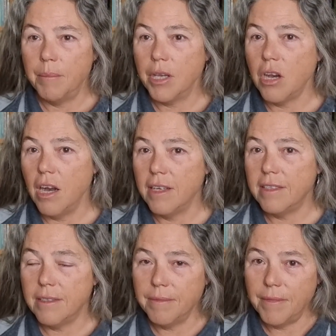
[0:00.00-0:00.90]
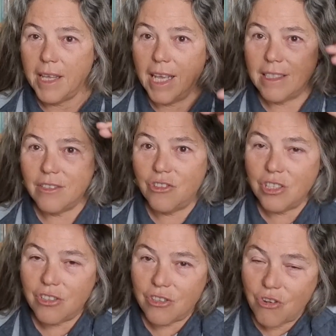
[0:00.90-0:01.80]
because it's
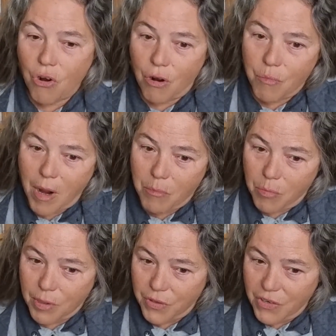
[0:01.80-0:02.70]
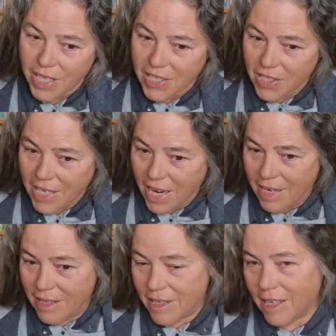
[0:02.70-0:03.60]
just not memorable. There isn't
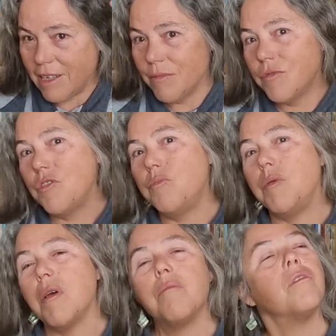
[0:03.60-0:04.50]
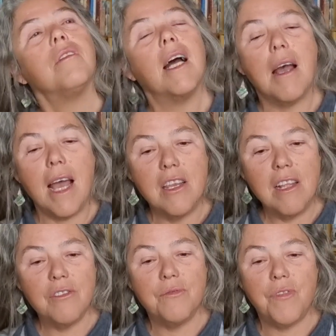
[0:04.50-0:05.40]
anything to be memorable, and
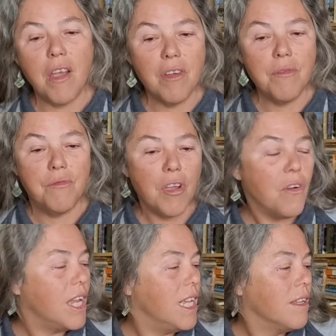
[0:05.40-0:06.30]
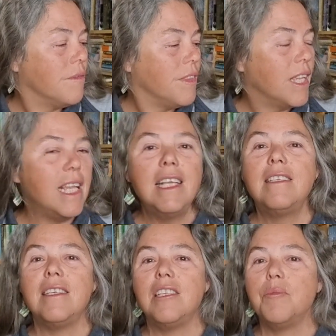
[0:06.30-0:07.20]
it's very, very
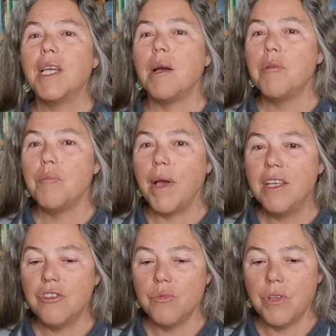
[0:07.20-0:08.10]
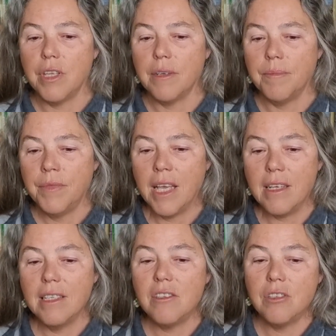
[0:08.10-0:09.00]
easy to become impatient with it.
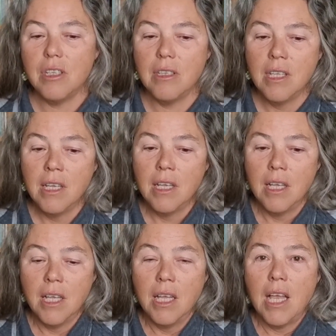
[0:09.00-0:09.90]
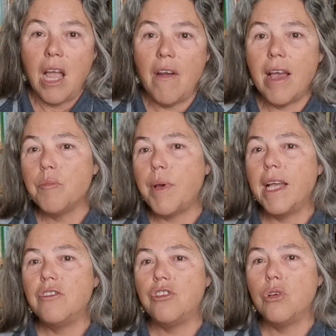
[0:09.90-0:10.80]
At least until around
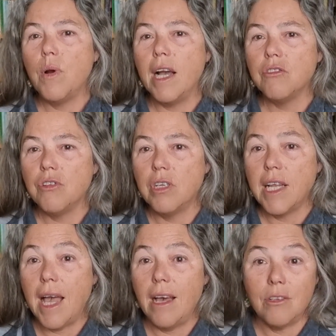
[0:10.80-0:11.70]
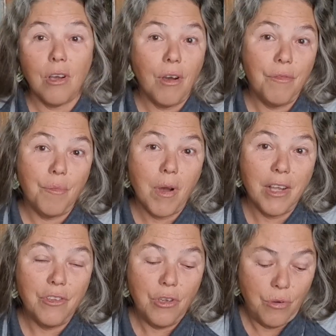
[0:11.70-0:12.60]
page 200 out of, mind